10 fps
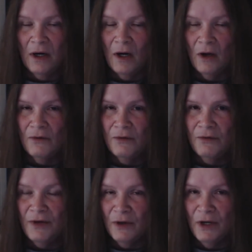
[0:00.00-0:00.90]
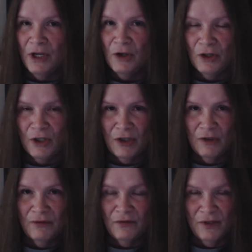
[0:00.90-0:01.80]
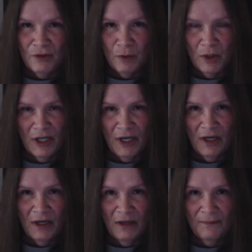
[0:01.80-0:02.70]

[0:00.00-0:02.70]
are very good visually